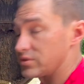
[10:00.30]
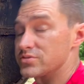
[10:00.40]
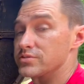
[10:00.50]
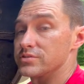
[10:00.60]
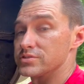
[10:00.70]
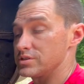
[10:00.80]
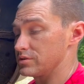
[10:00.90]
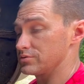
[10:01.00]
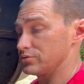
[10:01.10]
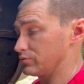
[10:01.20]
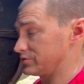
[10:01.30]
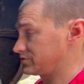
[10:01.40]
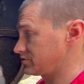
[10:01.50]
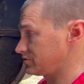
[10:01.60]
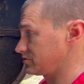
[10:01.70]
not sure the cheater tool
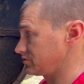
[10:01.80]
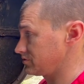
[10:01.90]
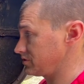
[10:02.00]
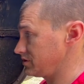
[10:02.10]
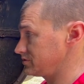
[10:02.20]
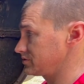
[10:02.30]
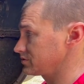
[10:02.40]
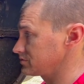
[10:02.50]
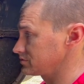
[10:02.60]
is easier?